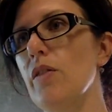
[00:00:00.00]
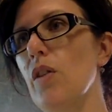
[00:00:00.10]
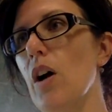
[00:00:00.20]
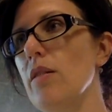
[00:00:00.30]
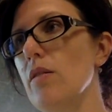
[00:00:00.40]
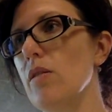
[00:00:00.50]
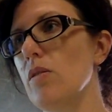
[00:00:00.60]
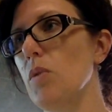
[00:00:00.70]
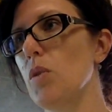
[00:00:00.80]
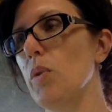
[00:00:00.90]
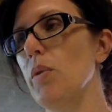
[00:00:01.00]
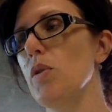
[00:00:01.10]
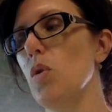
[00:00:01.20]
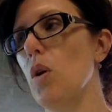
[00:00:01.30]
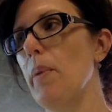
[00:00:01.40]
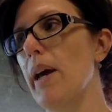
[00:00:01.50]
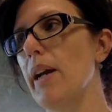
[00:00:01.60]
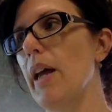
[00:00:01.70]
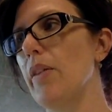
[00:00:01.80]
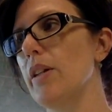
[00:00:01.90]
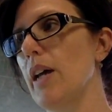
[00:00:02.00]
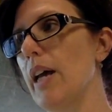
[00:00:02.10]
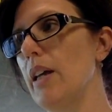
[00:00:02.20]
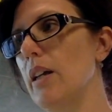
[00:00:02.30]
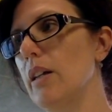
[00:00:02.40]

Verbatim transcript: devices, which we will talk about another day.